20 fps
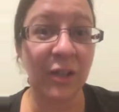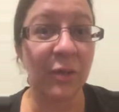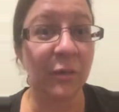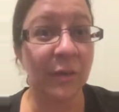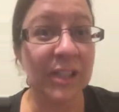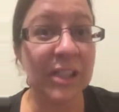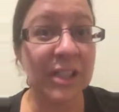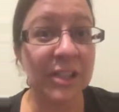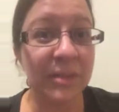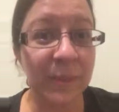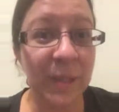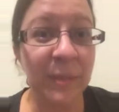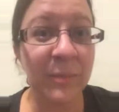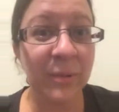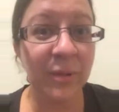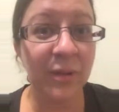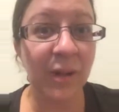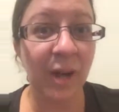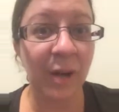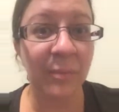the richest
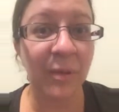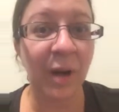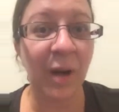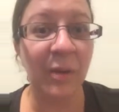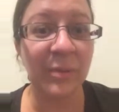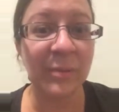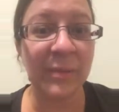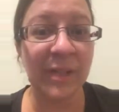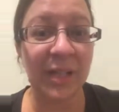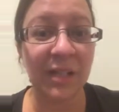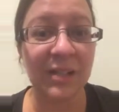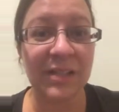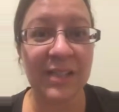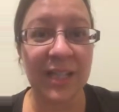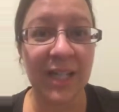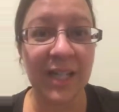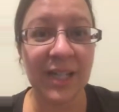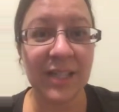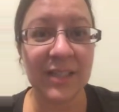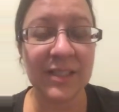people are probably all
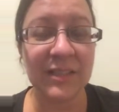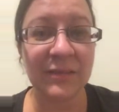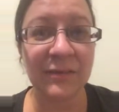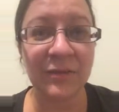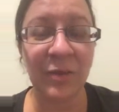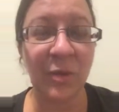Satanists.